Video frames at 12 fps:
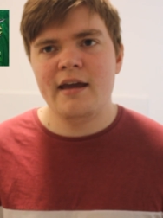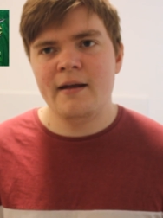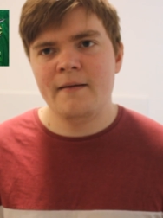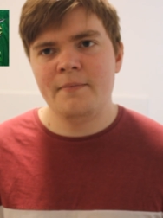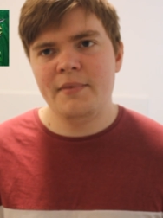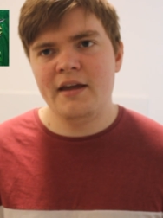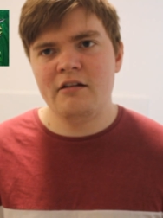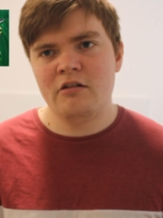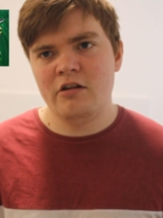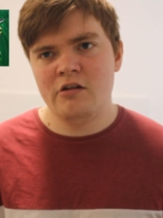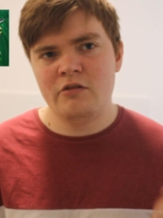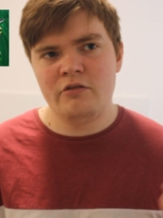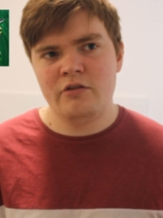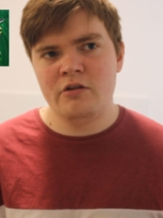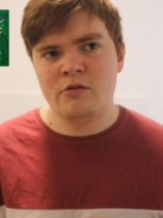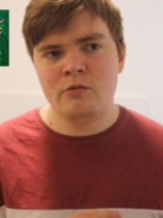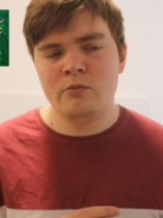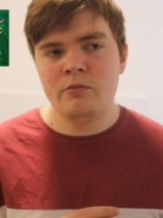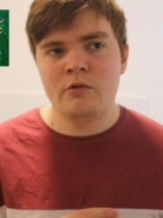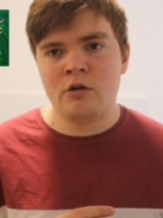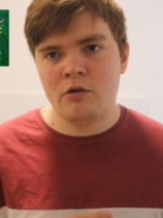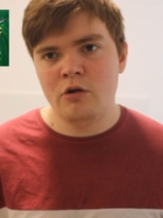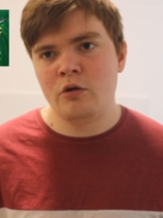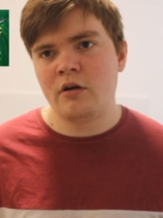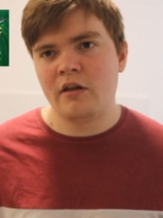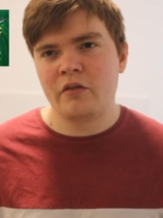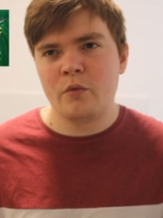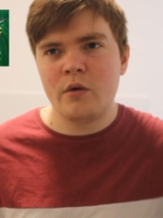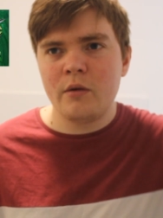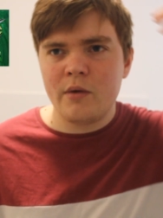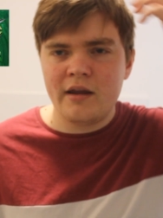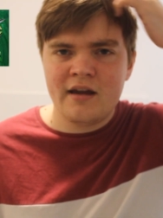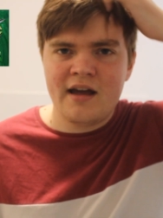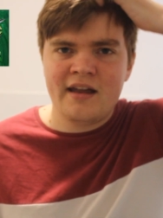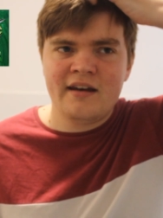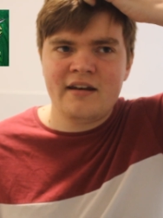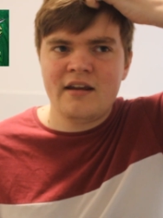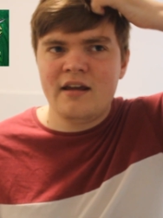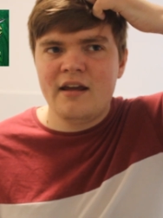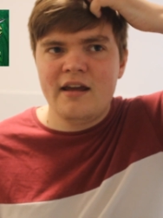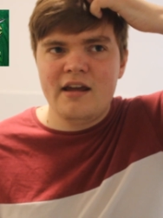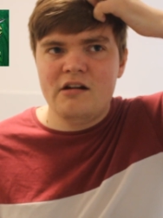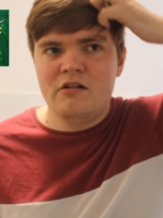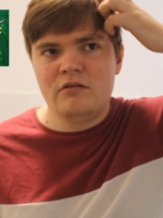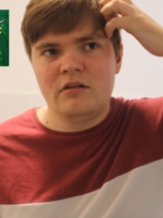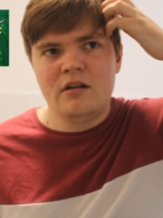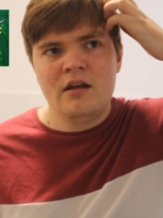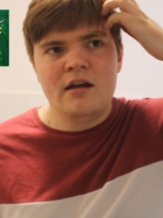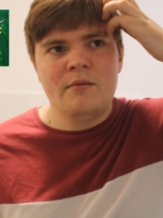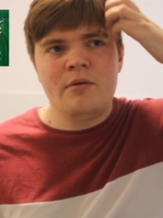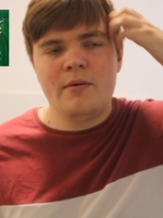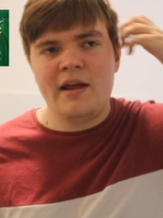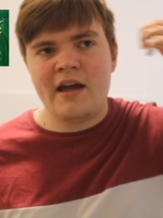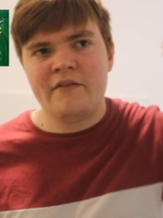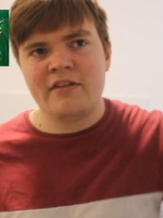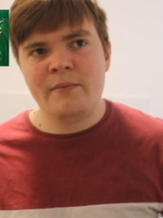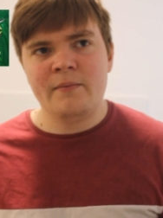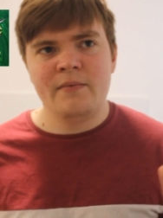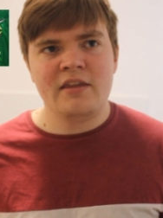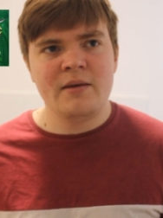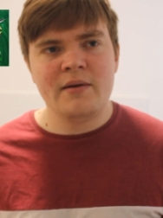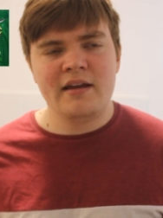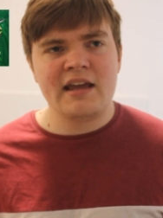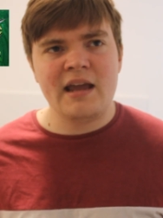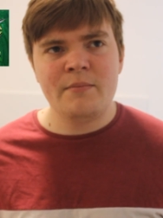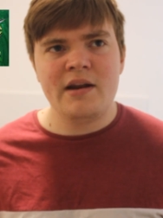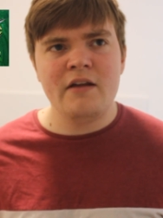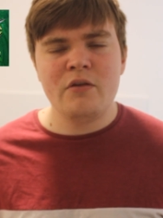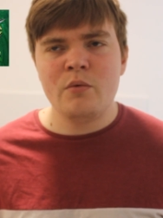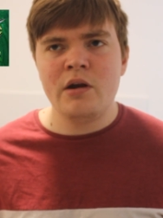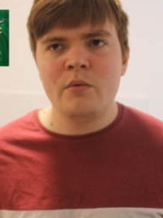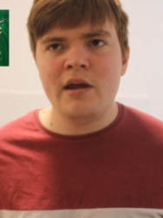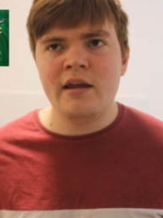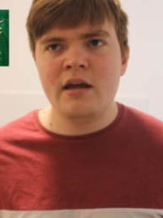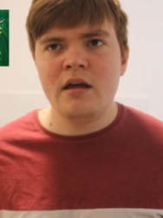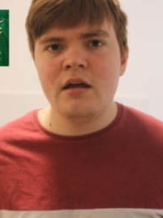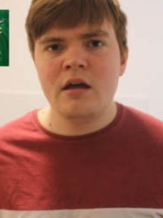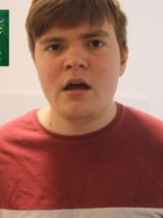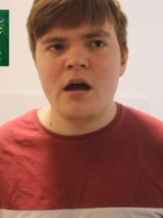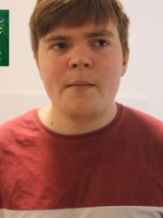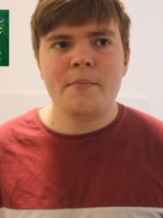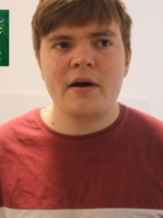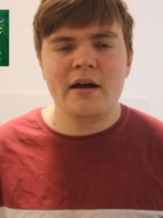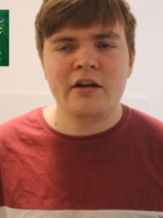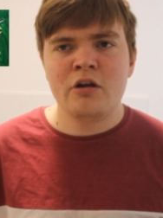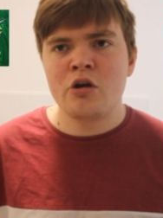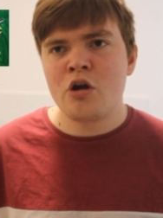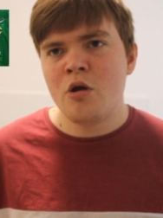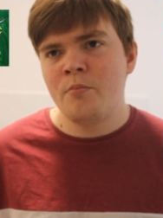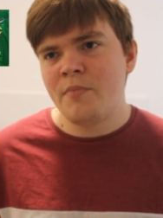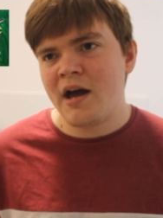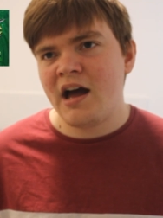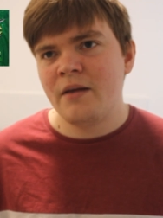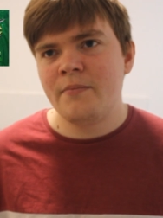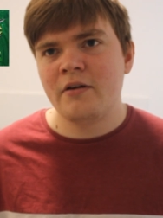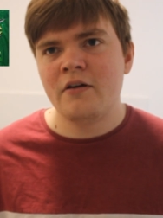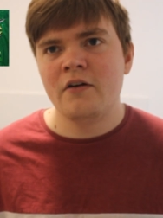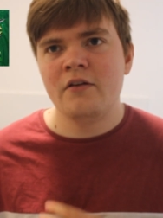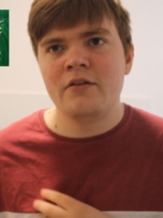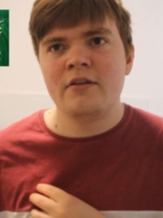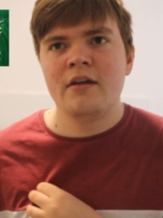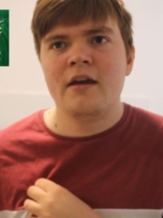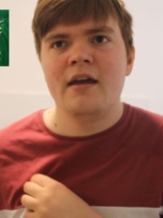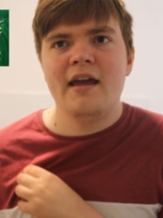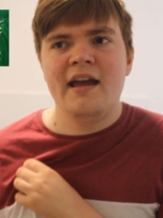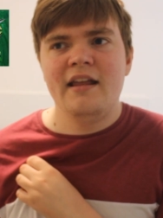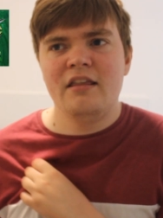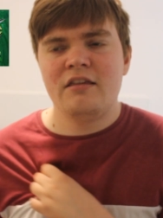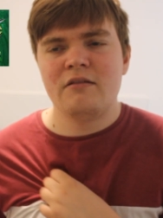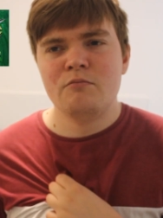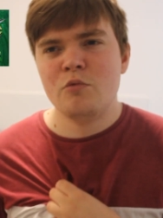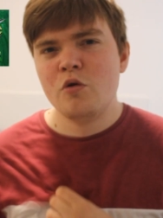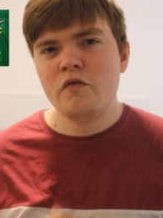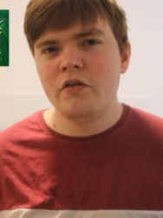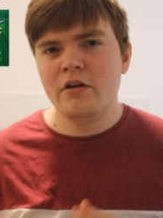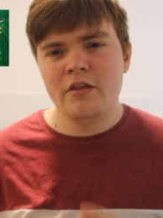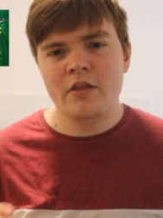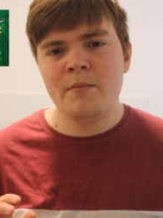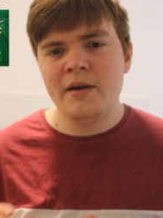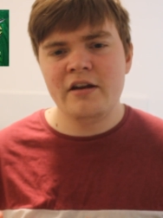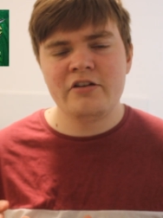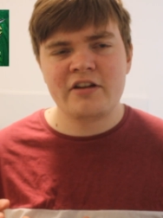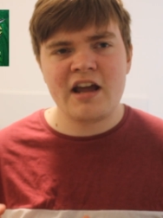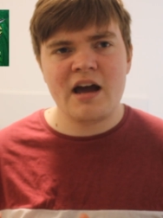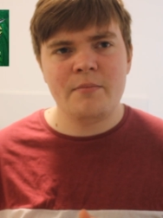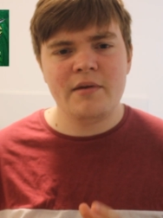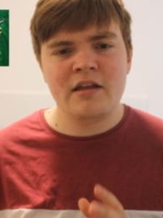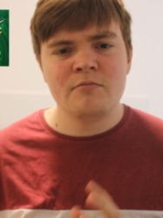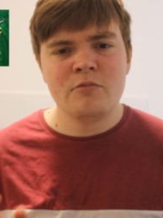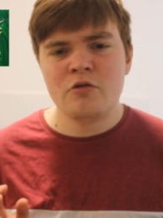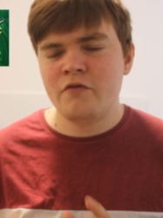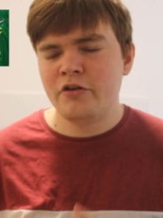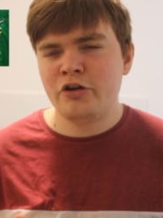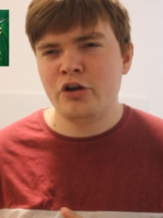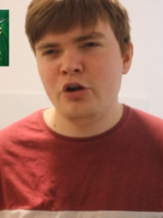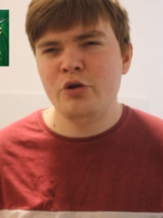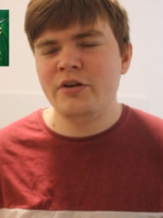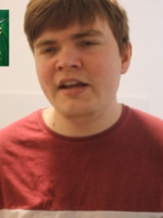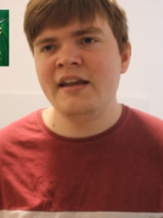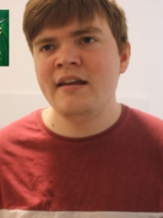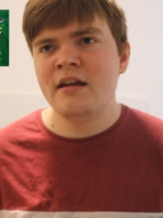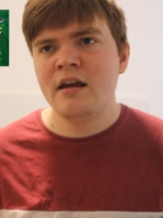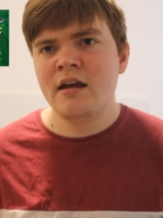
um, it, it'll, it'll look like the Wind Waker, and it'll probably have sim similar gameplay of the Wind Waker, but it could go bad because it's more of a, the Minish Cap is more of a 2D